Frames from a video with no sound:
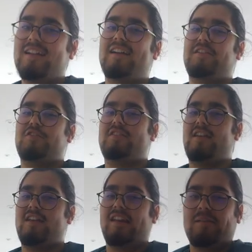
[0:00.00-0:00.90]
I can just
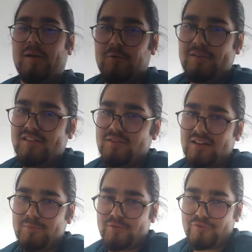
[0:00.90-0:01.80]
take, and now my queen's
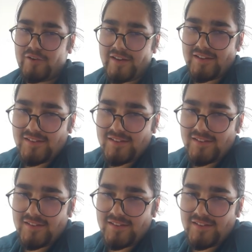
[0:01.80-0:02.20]
developed for free.